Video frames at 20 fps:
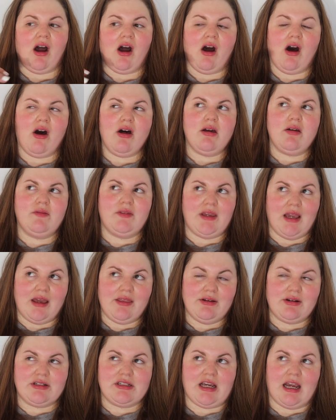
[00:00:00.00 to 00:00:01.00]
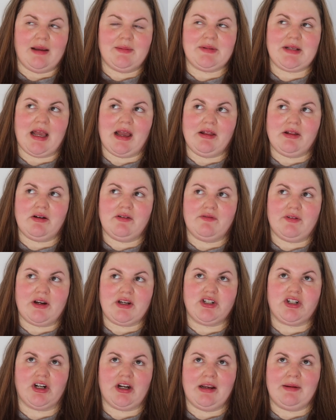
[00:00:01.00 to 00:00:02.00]
All of the other times that
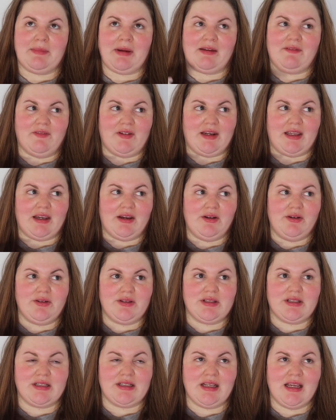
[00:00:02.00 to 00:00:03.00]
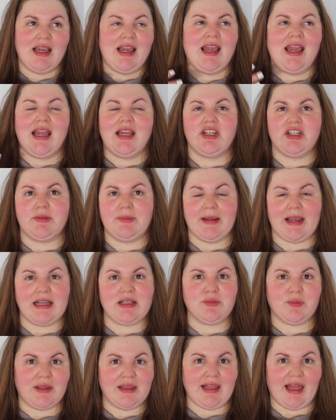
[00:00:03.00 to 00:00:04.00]
HelloFresh are in my videos, it's just
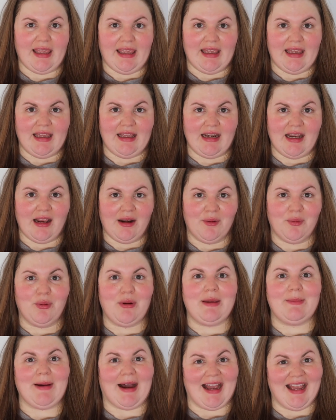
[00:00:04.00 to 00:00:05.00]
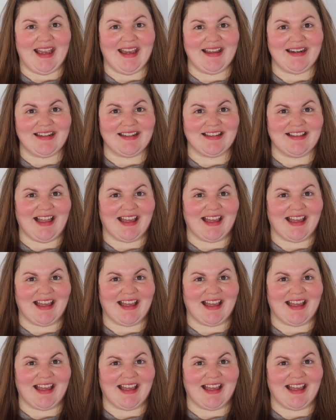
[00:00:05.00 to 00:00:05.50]
because we like it and we buy it.